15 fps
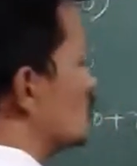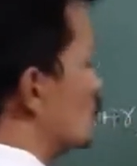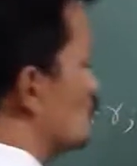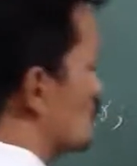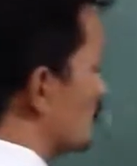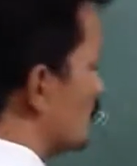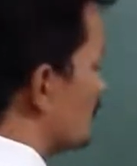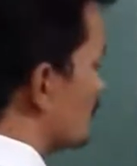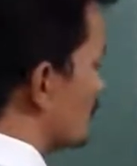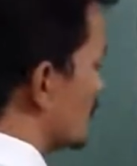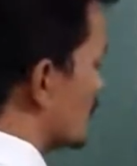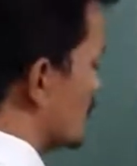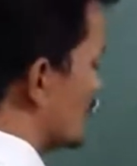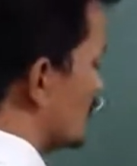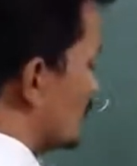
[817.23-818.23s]
2.
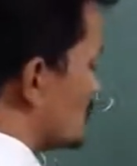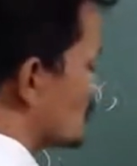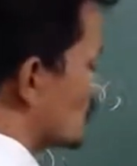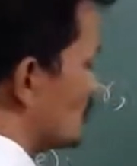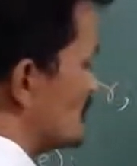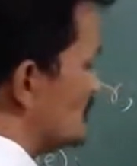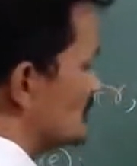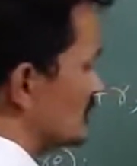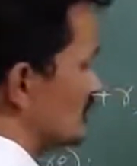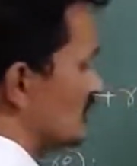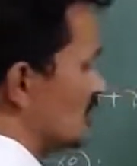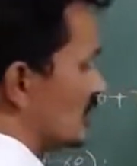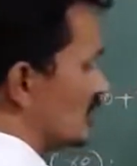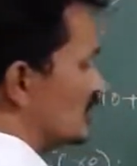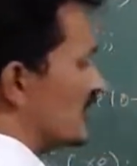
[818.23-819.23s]
So
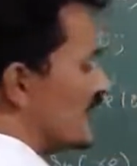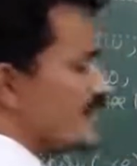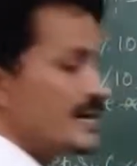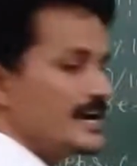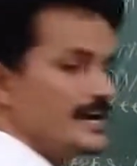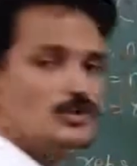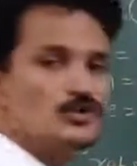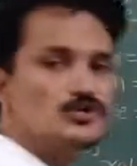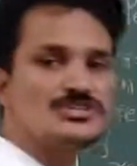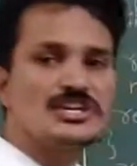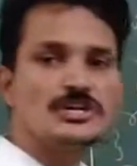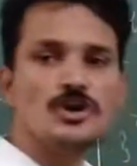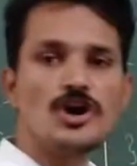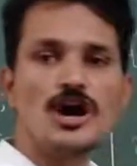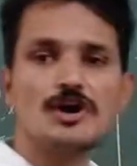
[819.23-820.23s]
here 10 into
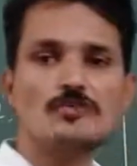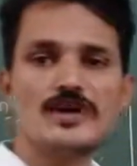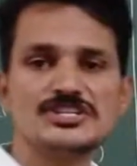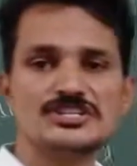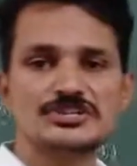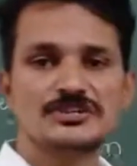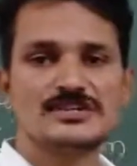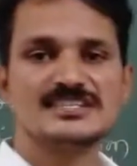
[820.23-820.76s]
0 how much?